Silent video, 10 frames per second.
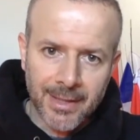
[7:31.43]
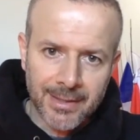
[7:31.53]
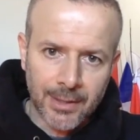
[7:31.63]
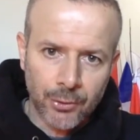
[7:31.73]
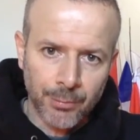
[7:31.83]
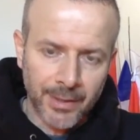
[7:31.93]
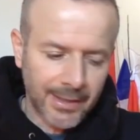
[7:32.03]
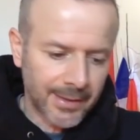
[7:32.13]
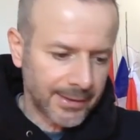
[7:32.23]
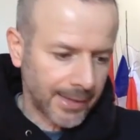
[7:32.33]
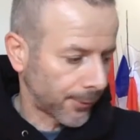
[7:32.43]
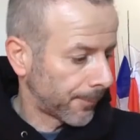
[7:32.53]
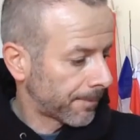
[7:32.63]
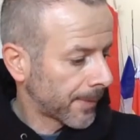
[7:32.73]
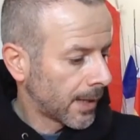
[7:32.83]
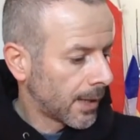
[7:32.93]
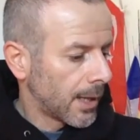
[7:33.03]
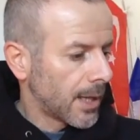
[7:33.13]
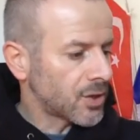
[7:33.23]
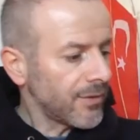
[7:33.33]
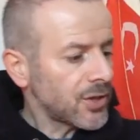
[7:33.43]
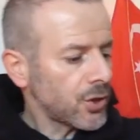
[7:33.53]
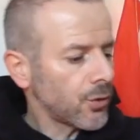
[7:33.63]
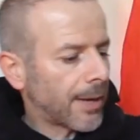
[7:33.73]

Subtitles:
pigments that you want to add.